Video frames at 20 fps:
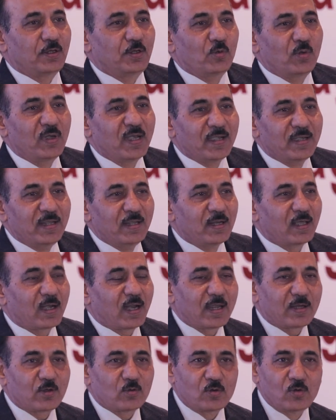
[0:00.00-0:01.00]
During dinner
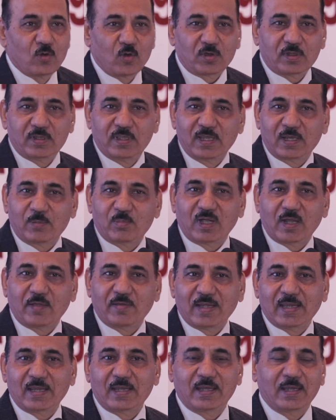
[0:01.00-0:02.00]
I could not think, but
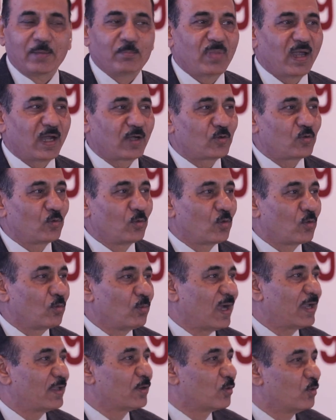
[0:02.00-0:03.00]
when I came back to
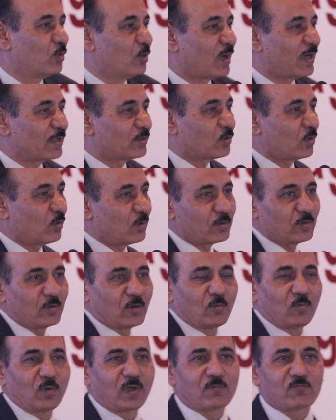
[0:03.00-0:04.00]
my room I thought, you
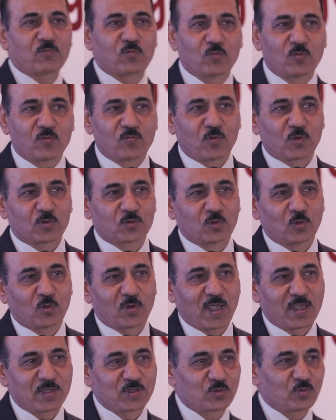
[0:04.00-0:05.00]
know what, food for
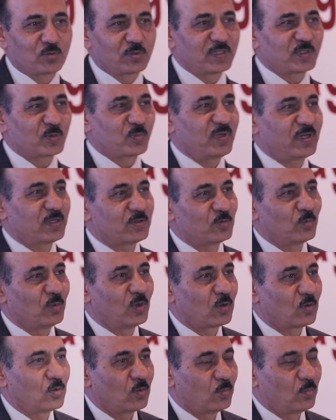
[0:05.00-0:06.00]
thought I should speak
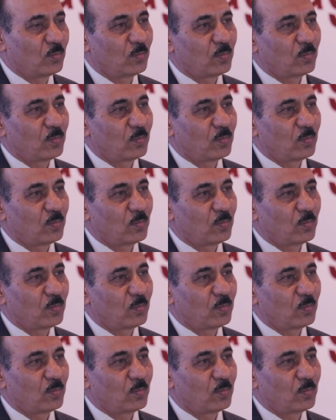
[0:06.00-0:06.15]
tomorrow.